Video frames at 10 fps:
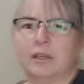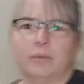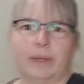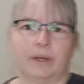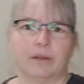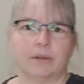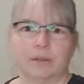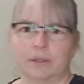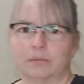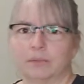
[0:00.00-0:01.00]
wear,
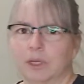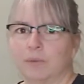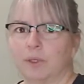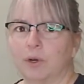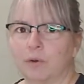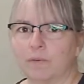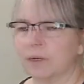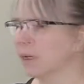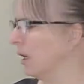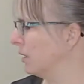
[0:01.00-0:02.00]
or it would go
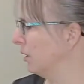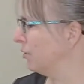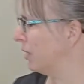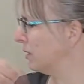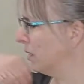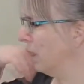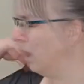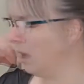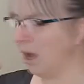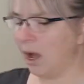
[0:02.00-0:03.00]
over a cocktail dress,
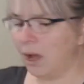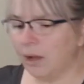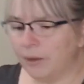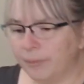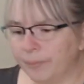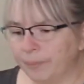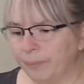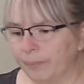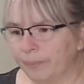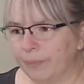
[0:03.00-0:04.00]

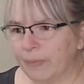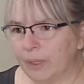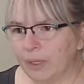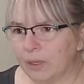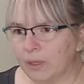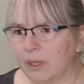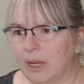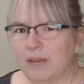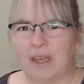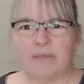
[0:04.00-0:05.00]
that
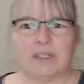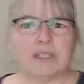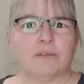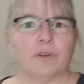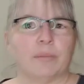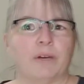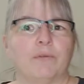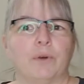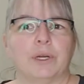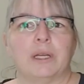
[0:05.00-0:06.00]
I have listed for
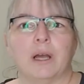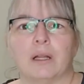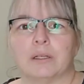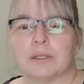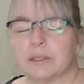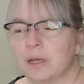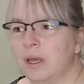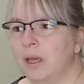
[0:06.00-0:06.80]
about $40.